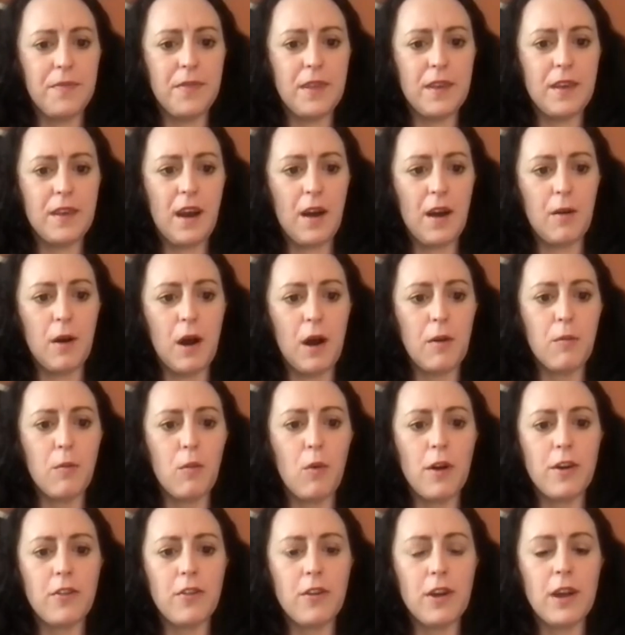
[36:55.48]
I'm
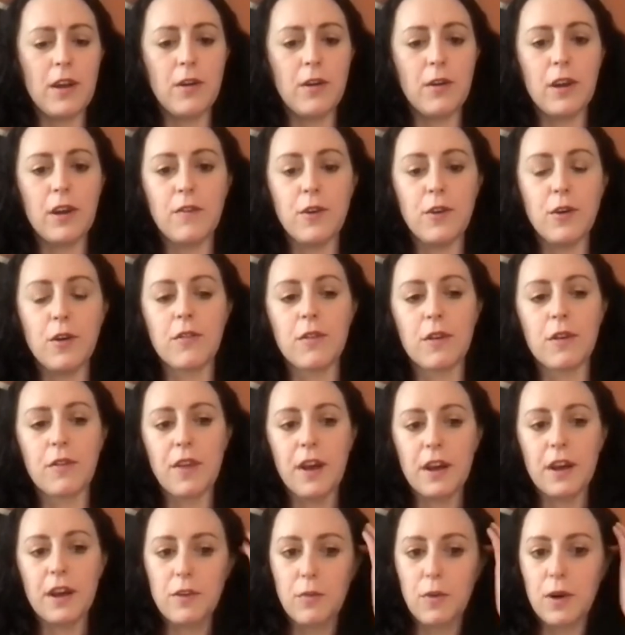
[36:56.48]
wondering if you could
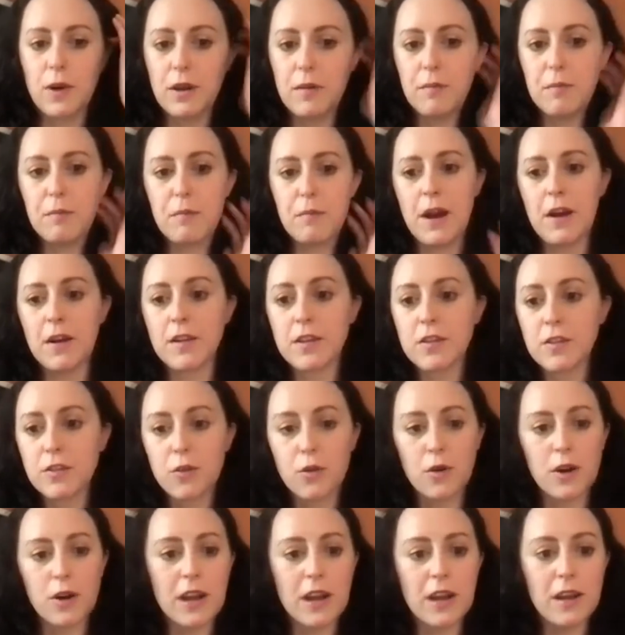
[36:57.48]
reflect on what Marin's
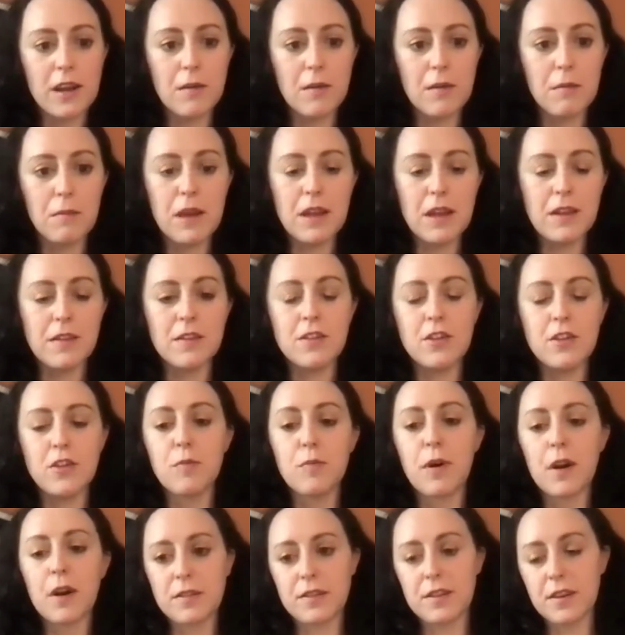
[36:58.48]
story means to you
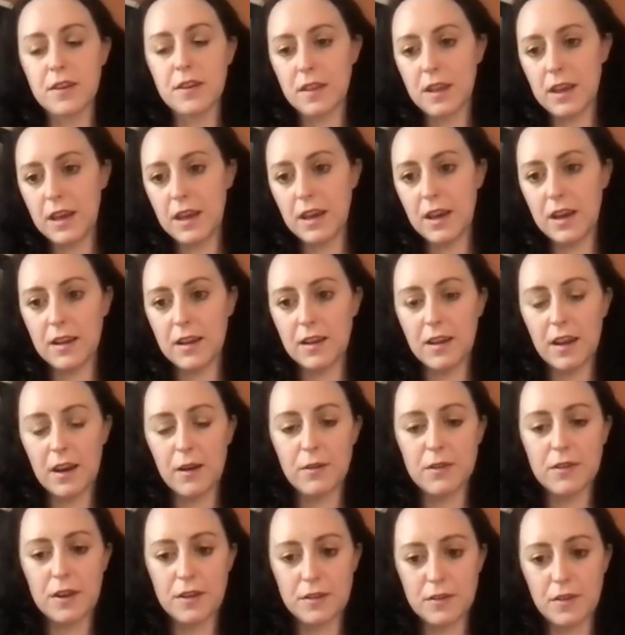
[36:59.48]
personally. And I
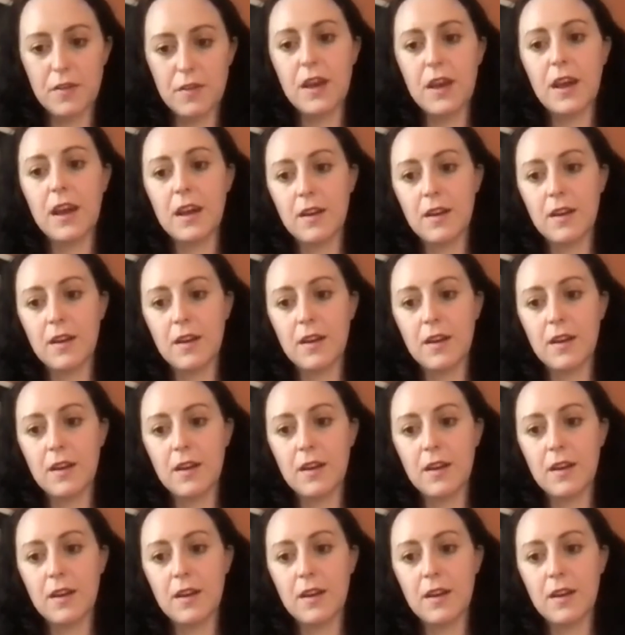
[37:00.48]
was also thinking of